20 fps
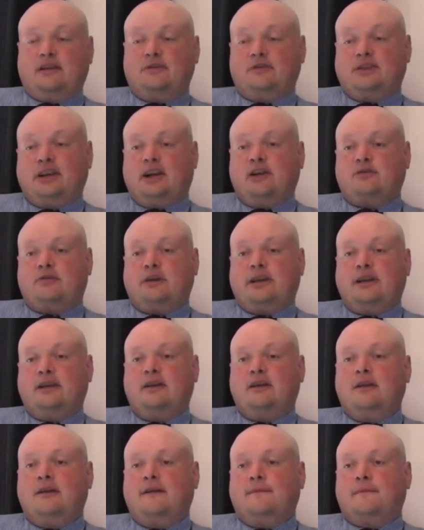And Sheldrake
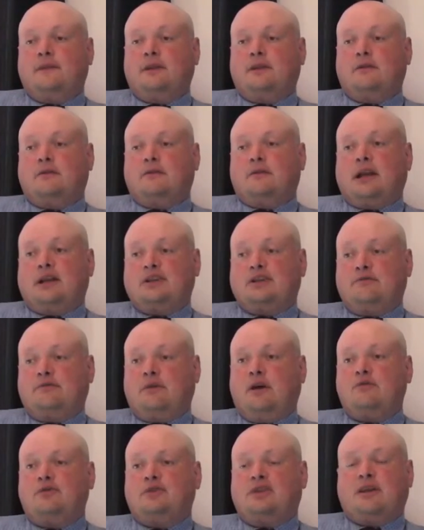actually
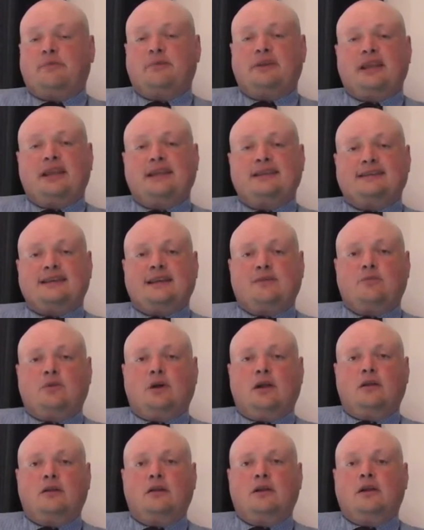wrote to them, and they said,
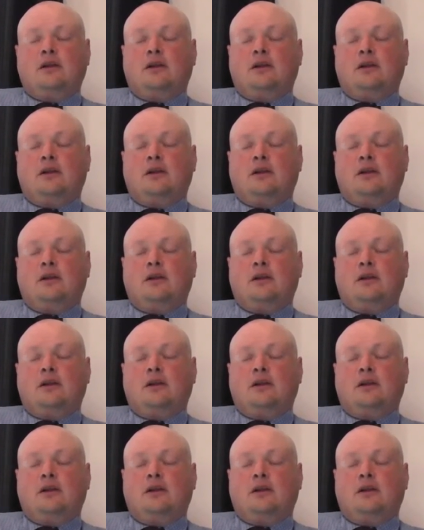well,